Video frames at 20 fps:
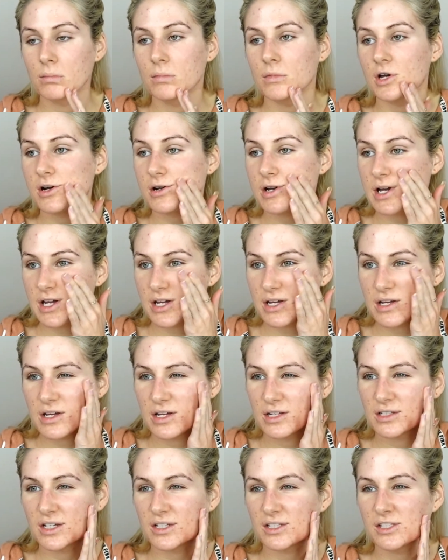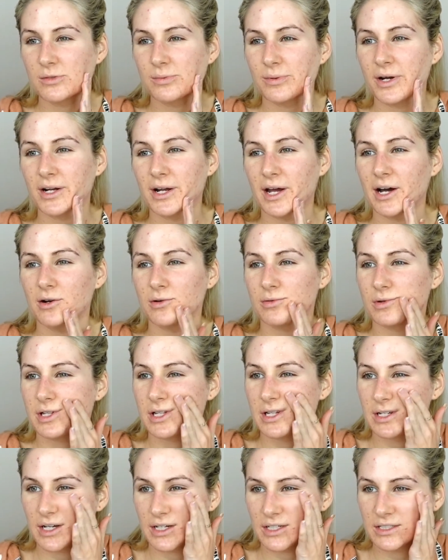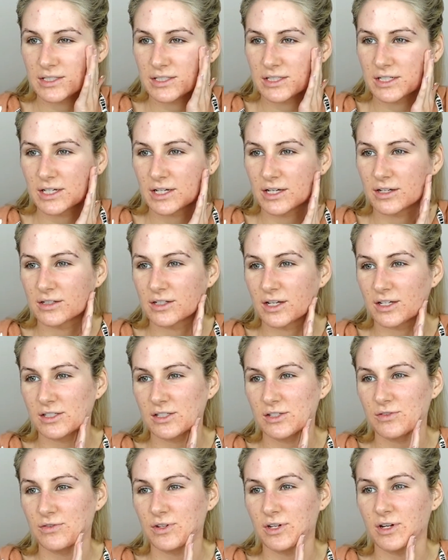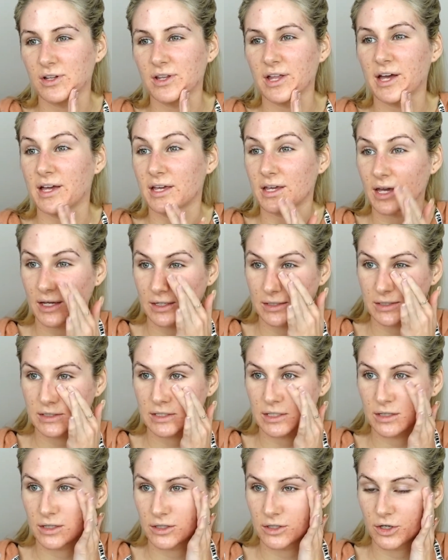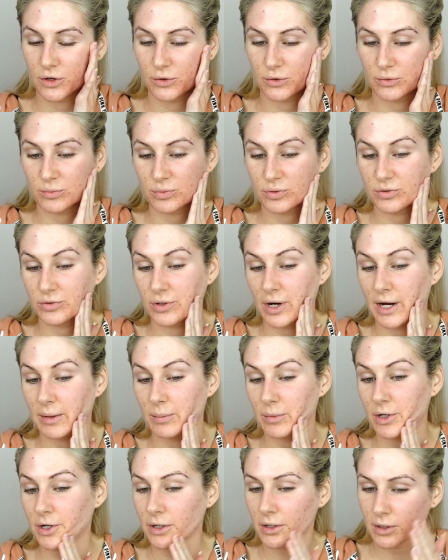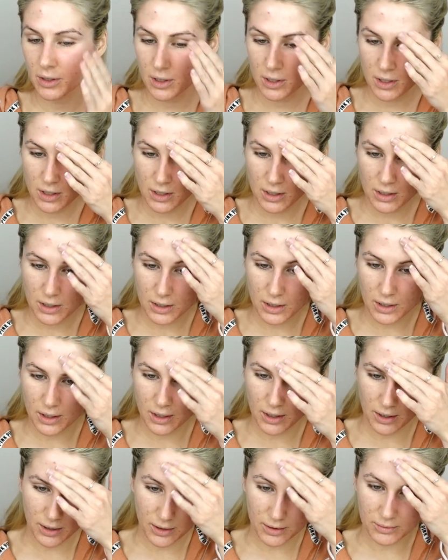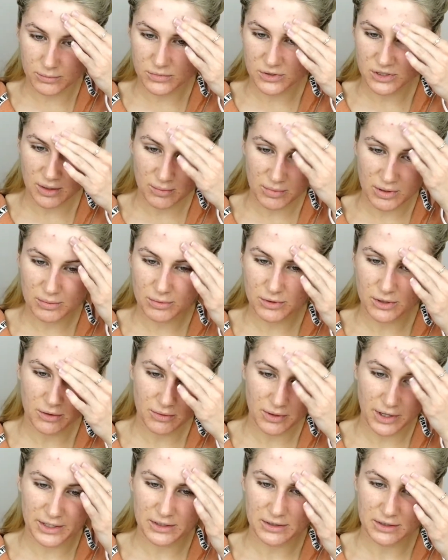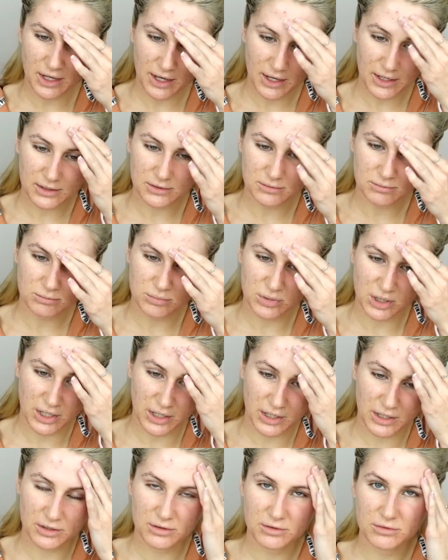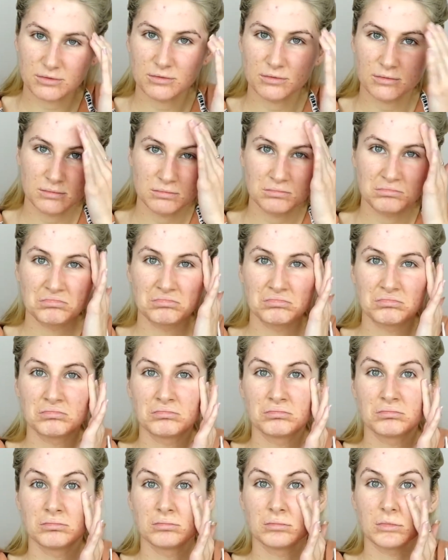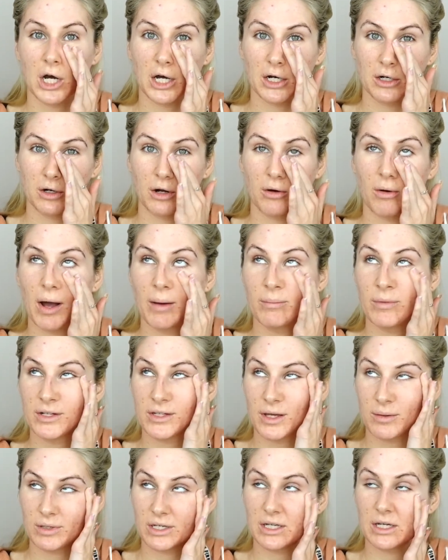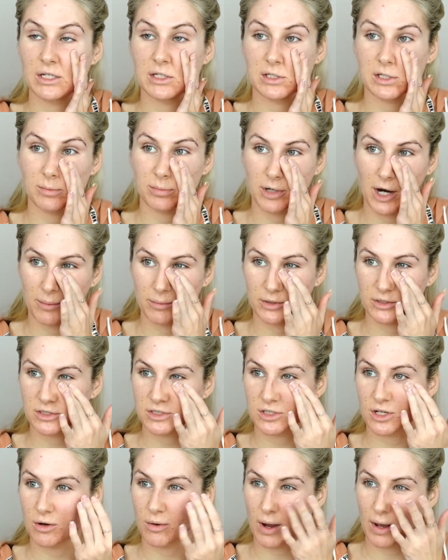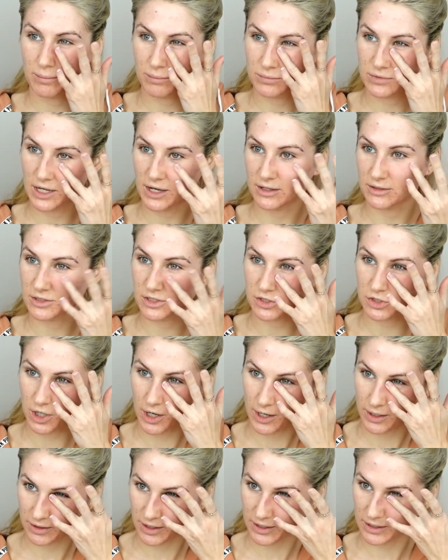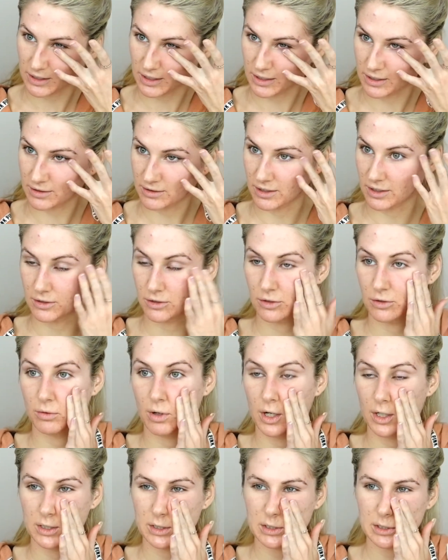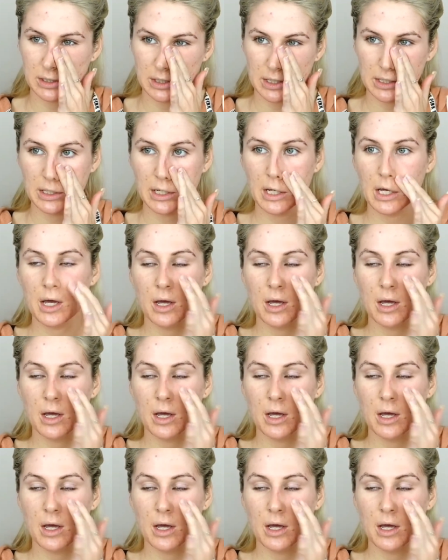Okay, it does spread out really nicely. It does feel like a silicone primer. Some people don't like that, but I don't know. I'm not that big into primers, so I'm down to try like anything new, honestly.